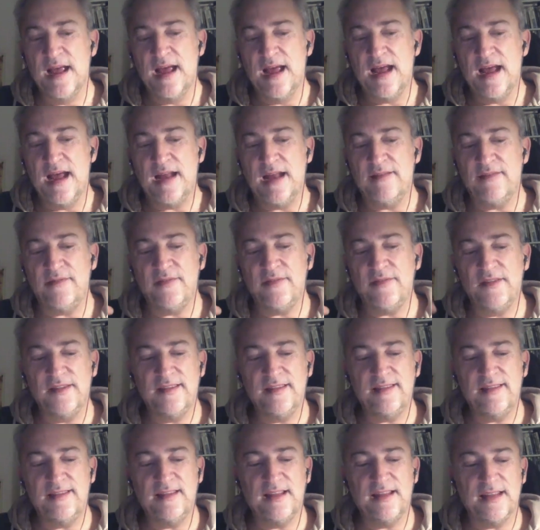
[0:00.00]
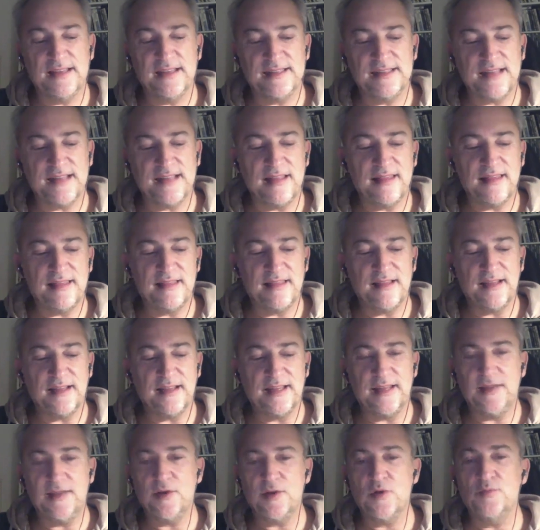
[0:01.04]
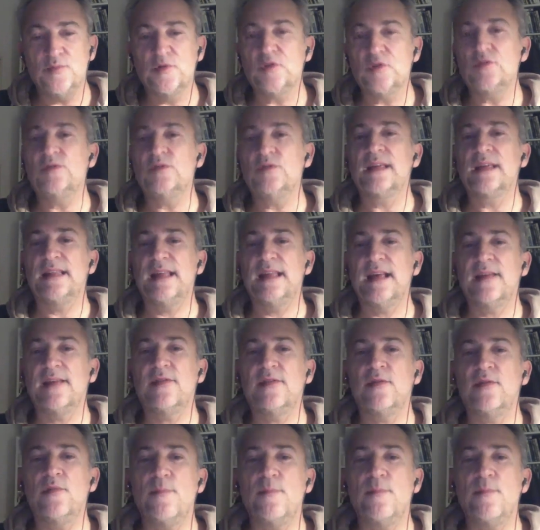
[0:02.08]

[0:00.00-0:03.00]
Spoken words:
And the funny thing is that Guillaume de Tonquédec, the